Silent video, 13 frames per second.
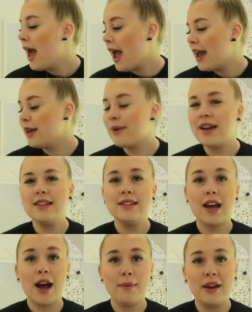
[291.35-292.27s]

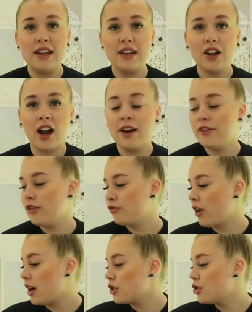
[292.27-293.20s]
Anyways, I'm in kind of
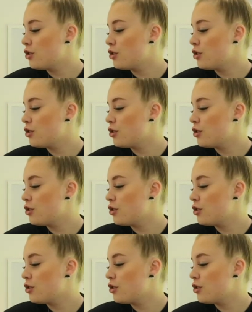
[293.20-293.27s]
a rush,